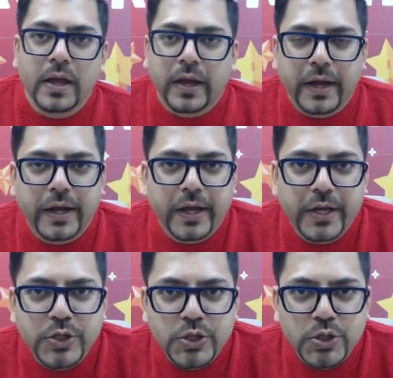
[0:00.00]
Hey
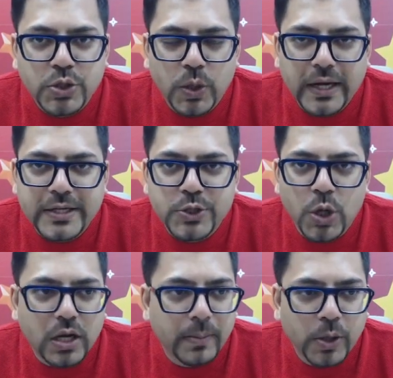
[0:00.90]
guys, so let's
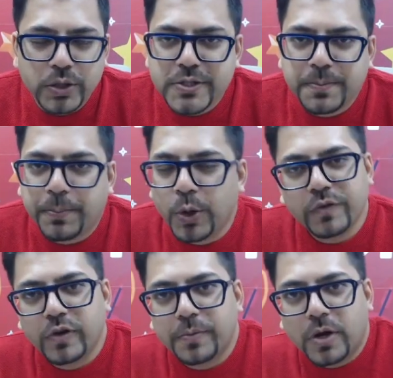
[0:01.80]
talk about this
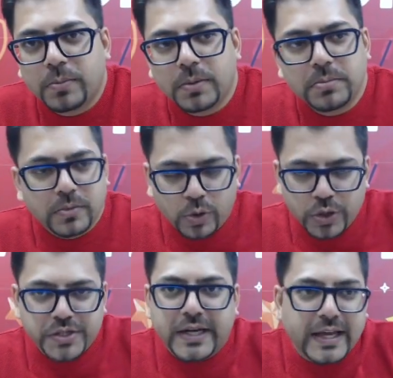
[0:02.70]
beautiful problem.
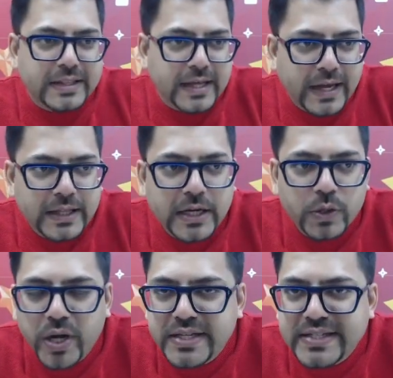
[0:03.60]
Question kehta hai that
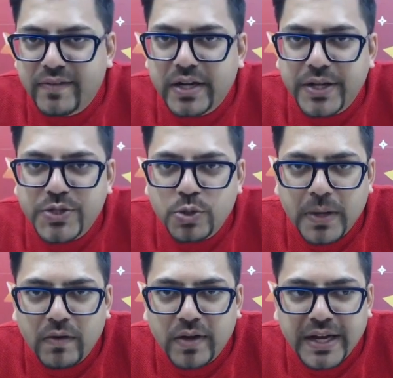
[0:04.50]
27 raised to
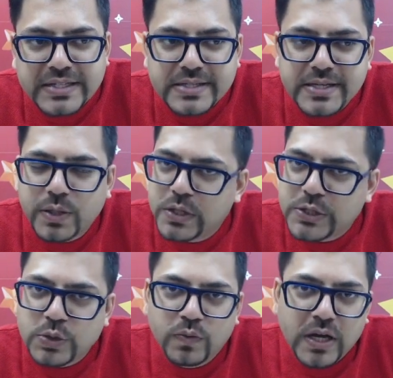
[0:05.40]
power x is equals
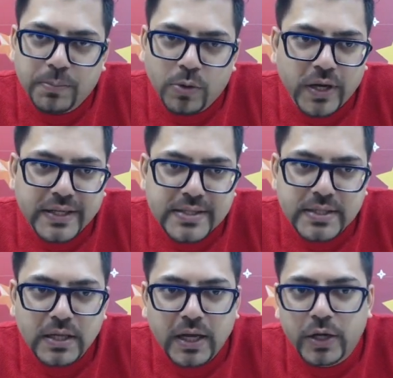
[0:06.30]
to 1 upon x
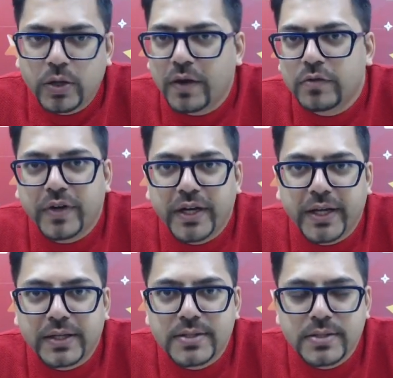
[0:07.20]
and you have to find
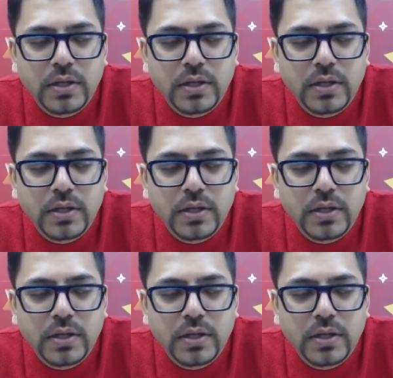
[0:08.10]
x.